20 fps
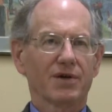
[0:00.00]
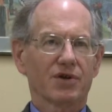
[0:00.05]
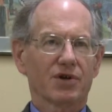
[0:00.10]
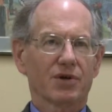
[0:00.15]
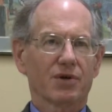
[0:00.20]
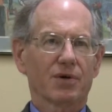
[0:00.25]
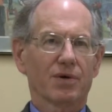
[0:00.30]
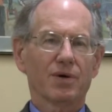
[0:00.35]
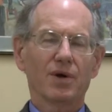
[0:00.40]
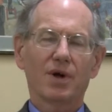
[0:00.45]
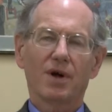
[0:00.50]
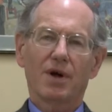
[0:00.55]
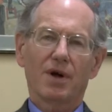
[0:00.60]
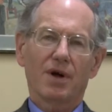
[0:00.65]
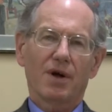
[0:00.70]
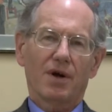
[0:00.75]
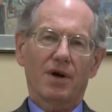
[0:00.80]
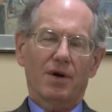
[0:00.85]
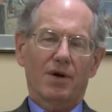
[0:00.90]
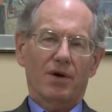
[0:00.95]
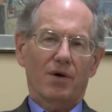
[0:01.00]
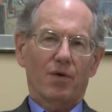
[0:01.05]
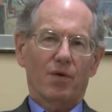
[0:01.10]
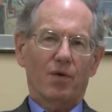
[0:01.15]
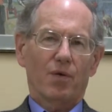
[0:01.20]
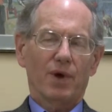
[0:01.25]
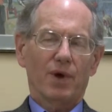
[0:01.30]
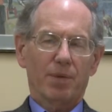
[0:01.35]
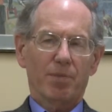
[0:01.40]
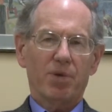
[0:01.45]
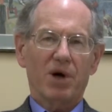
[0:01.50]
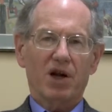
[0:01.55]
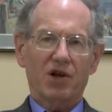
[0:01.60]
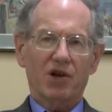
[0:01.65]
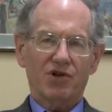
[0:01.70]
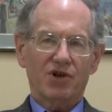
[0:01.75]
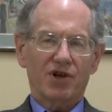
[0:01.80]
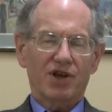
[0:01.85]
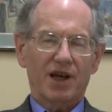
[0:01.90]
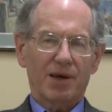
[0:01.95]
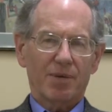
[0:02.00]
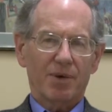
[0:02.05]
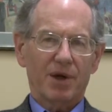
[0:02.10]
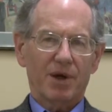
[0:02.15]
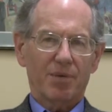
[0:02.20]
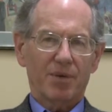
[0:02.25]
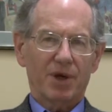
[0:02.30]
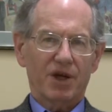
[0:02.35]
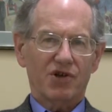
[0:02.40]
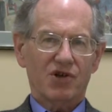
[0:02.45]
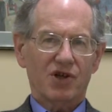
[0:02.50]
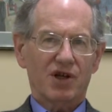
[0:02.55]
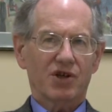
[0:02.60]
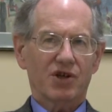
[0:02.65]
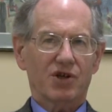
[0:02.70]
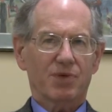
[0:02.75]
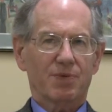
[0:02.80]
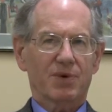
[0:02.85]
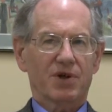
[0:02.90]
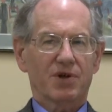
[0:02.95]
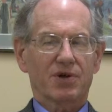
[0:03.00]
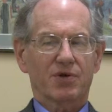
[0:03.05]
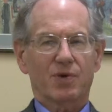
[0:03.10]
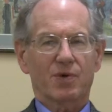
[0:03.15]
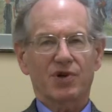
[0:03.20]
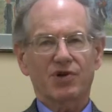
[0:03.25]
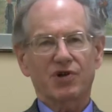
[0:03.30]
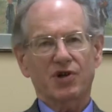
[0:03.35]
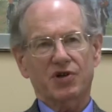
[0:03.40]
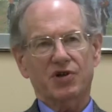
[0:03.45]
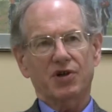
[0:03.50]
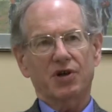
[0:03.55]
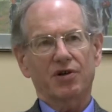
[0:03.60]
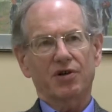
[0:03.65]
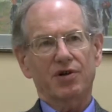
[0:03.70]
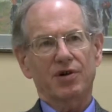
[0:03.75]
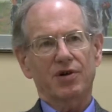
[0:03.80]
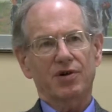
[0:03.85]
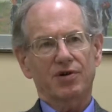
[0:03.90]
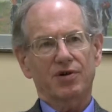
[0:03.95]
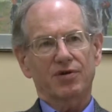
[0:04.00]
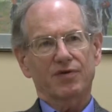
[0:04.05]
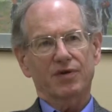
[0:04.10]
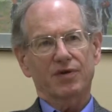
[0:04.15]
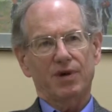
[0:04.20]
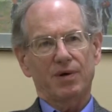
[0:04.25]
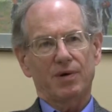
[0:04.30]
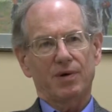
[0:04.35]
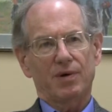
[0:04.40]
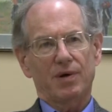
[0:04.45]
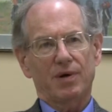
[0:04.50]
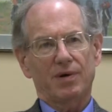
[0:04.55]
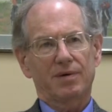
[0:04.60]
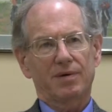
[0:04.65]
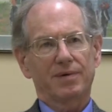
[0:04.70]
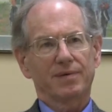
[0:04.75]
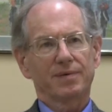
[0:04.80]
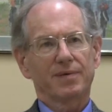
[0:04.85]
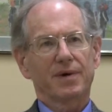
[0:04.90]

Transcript: So when the policy came in, it made sense because we had 600 years of coal